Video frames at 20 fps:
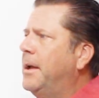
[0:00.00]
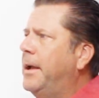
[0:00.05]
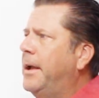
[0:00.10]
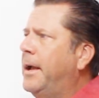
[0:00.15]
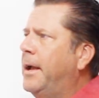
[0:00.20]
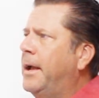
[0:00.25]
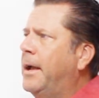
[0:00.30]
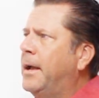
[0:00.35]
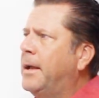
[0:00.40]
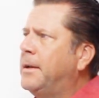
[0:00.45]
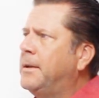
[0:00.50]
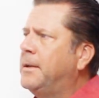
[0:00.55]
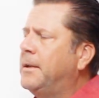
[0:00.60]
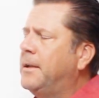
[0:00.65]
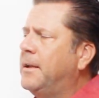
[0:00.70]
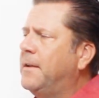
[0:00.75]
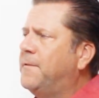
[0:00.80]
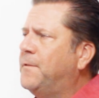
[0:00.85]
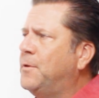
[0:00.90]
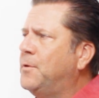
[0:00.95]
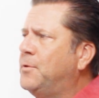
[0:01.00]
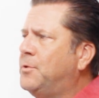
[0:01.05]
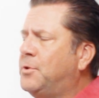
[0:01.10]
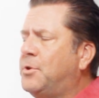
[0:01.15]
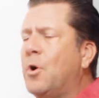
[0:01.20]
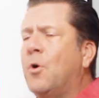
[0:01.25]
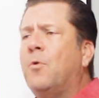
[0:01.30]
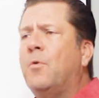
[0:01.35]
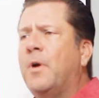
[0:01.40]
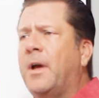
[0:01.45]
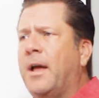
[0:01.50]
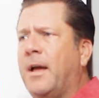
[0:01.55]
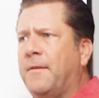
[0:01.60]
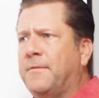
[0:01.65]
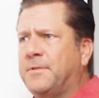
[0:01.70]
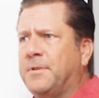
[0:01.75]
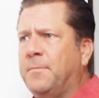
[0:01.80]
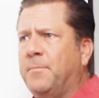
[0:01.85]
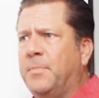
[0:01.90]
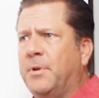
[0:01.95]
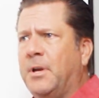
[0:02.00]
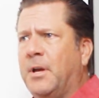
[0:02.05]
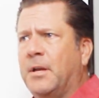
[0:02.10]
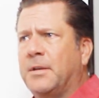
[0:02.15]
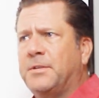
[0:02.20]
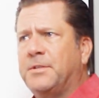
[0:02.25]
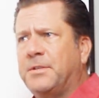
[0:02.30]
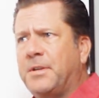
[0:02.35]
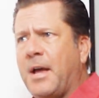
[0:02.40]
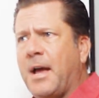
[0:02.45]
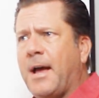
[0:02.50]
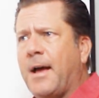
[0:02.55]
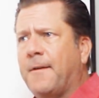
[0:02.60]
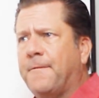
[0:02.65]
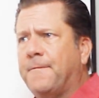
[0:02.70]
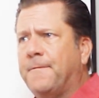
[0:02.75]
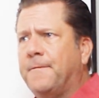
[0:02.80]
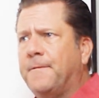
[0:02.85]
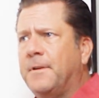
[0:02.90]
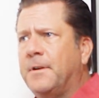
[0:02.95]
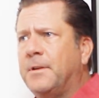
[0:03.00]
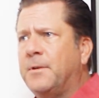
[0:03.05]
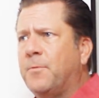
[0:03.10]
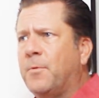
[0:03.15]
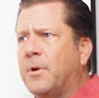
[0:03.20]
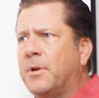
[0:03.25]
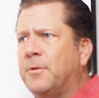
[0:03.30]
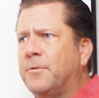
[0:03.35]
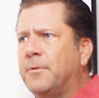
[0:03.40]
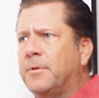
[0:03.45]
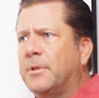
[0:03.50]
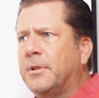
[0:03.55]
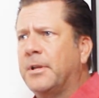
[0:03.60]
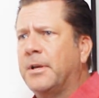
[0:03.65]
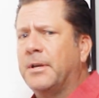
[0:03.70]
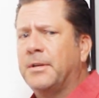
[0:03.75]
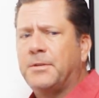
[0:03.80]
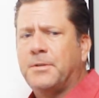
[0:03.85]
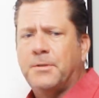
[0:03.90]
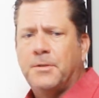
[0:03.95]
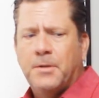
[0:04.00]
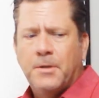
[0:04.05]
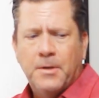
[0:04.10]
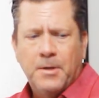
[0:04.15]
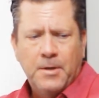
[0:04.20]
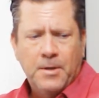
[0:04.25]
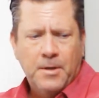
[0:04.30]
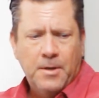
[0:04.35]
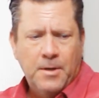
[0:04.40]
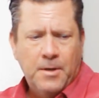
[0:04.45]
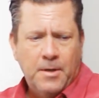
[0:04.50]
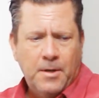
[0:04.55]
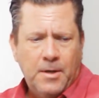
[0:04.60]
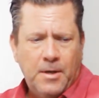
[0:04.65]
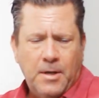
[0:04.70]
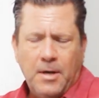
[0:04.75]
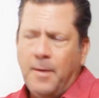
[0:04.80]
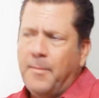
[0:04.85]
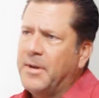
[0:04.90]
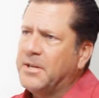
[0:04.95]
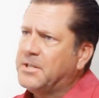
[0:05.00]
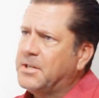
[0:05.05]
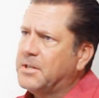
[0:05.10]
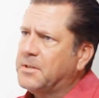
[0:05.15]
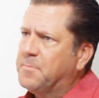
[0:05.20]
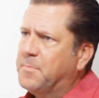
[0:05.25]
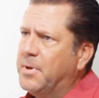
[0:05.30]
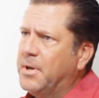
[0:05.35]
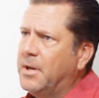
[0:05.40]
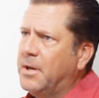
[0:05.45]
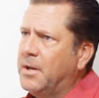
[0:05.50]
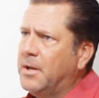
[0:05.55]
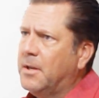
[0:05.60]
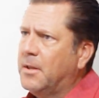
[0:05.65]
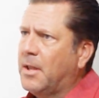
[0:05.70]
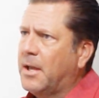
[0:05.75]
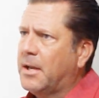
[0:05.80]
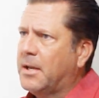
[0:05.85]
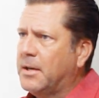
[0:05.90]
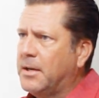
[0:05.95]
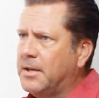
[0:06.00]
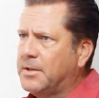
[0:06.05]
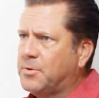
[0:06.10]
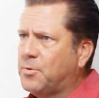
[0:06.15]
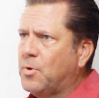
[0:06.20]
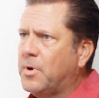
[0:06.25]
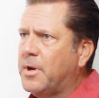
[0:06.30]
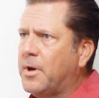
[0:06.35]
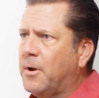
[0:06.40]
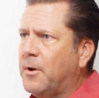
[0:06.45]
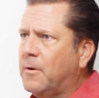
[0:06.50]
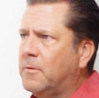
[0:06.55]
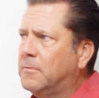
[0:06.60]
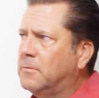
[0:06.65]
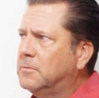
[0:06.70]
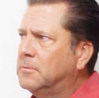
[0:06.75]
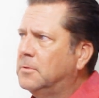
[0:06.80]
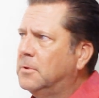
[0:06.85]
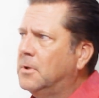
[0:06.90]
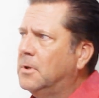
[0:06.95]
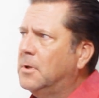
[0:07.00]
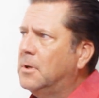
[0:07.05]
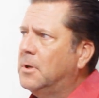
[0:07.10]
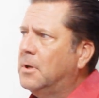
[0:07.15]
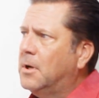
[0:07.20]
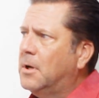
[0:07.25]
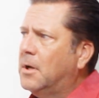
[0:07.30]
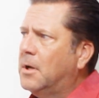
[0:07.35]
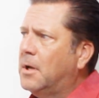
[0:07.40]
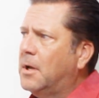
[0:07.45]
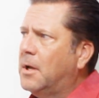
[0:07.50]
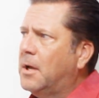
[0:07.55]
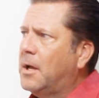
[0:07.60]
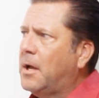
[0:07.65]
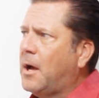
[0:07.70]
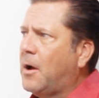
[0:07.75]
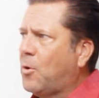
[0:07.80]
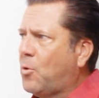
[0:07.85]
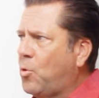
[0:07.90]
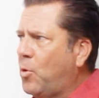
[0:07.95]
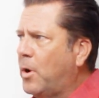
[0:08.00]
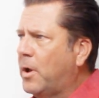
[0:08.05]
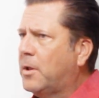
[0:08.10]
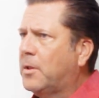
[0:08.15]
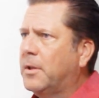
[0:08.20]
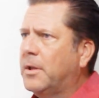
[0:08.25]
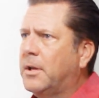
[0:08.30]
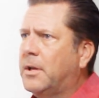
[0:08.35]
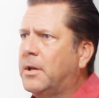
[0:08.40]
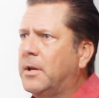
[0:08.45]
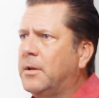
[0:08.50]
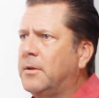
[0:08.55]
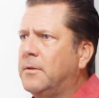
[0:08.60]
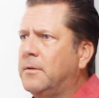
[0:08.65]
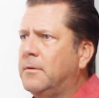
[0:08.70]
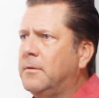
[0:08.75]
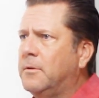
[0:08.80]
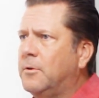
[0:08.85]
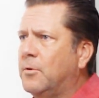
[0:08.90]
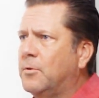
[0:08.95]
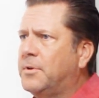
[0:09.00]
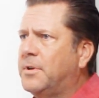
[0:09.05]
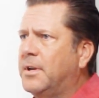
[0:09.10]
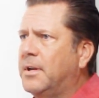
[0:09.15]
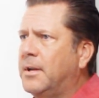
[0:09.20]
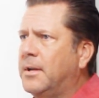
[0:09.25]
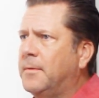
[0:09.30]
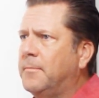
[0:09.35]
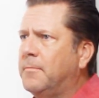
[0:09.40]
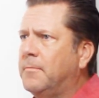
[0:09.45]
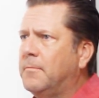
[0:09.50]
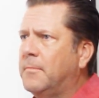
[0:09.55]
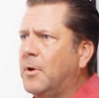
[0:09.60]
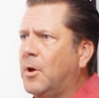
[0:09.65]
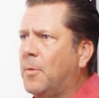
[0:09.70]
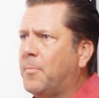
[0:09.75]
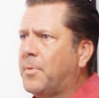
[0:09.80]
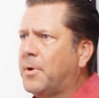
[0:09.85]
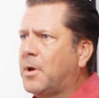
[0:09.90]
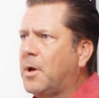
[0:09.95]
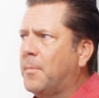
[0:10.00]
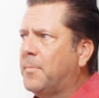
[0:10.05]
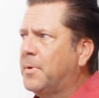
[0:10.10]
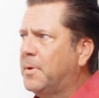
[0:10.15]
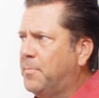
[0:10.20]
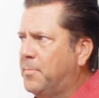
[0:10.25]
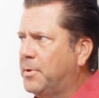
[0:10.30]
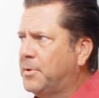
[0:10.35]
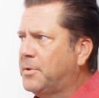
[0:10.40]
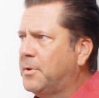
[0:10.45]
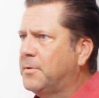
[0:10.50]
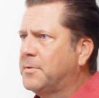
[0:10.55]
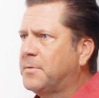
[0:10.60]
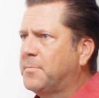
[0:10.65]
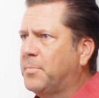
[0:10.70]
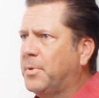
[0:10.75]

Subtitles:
And if you don't have somebody on staff and you want to enlist an MSSP like a Netrio, how quickly can your team help a company put those in